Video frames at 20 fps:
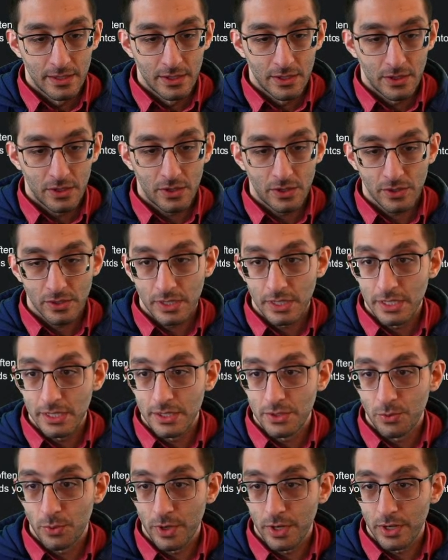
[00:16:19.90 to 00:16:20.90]
All
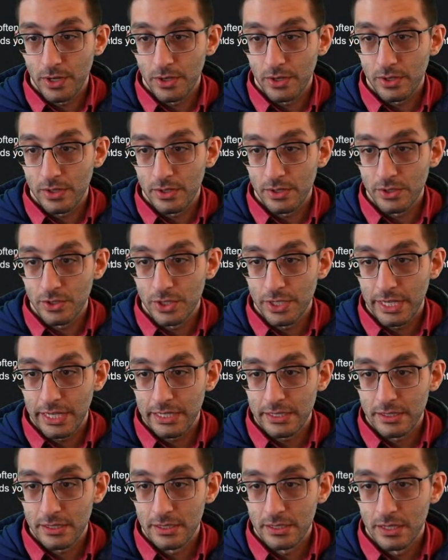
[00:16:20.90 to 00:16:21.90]
keys work in all
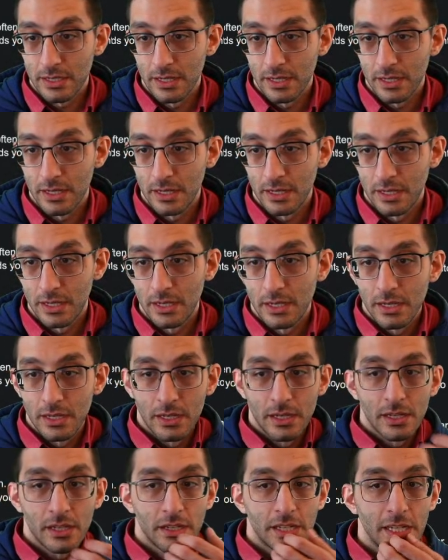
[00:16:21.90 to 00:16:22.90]
chests.
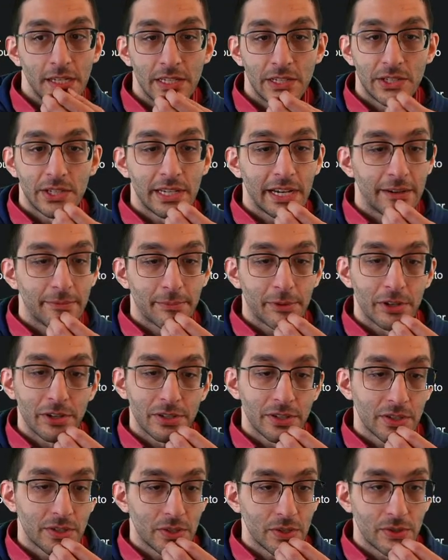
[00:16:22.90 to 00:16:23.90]
Keys could have
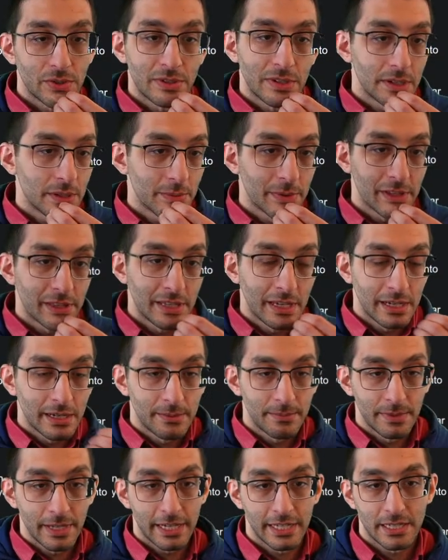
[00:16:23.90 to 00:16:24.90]
perks associated with
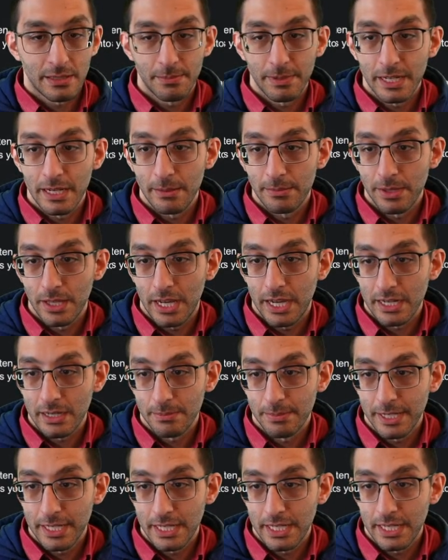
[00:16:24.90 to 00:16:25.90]
them. Yeah, speed up lock
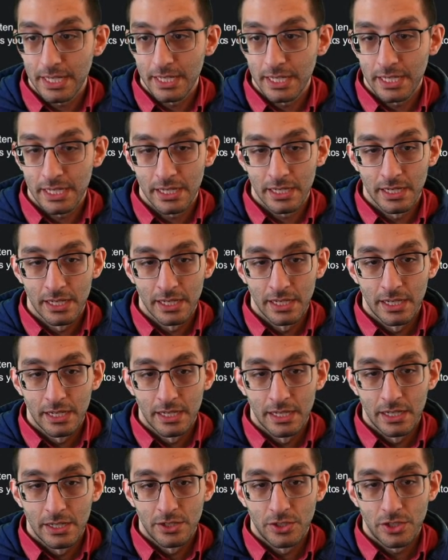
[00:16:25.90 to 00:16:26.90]
picking,
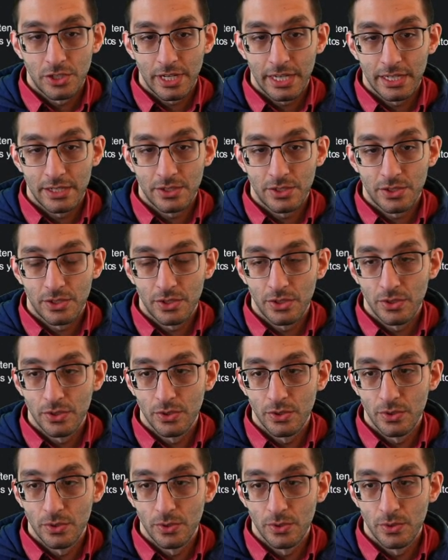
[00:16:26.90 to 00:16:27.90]
chance
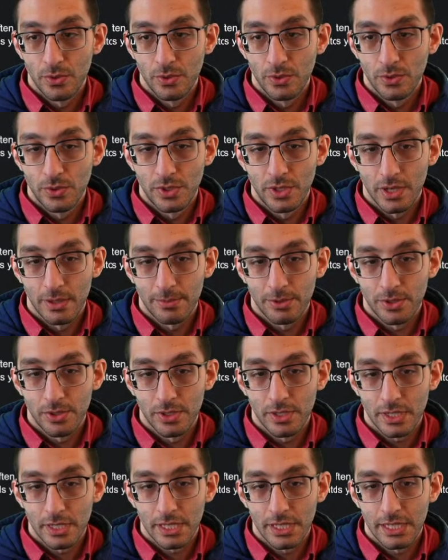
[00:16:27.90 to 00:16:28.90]
to double
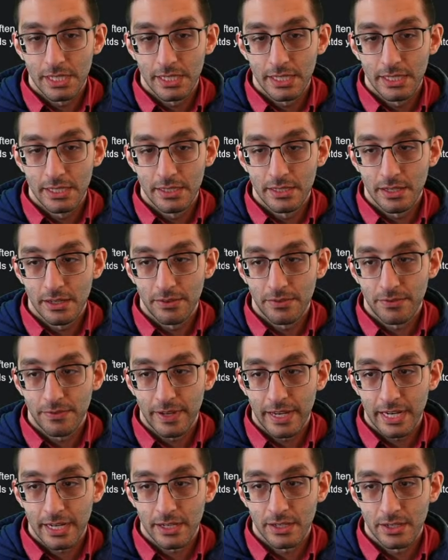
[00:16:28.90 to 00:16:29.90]
a key's
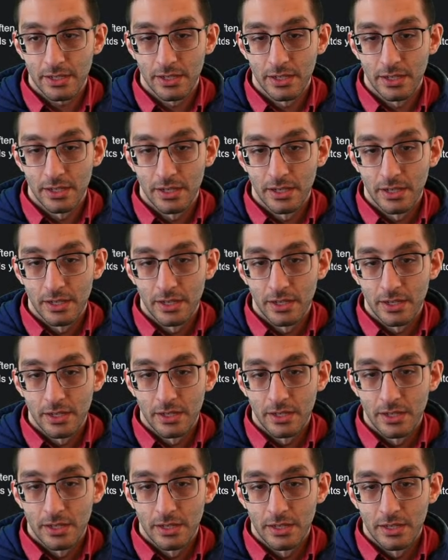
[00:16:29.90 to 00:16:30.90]
effect.
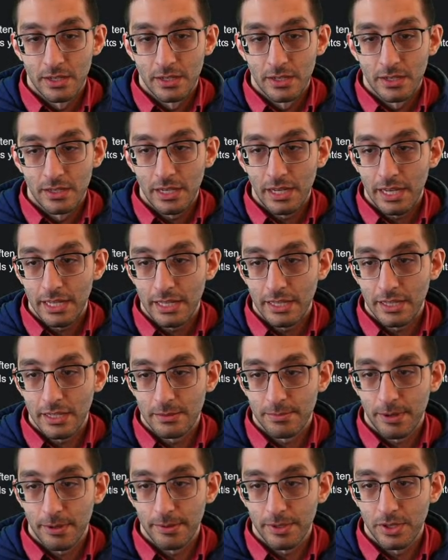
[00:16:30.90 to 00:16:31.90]
Yeah, I think that's
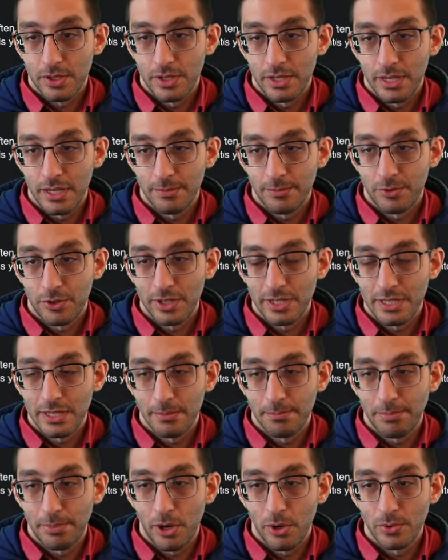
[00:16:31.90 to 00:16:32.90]
probably good. Increase the
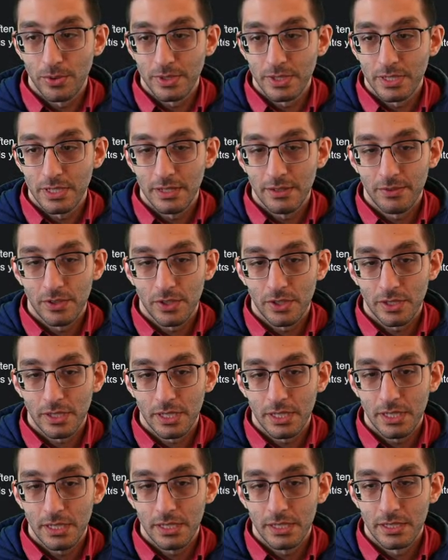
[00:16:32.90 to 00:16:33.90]
potency of all
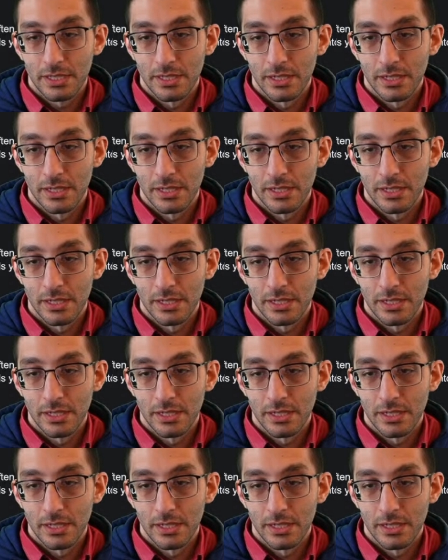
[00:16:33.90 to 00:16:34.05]
keys.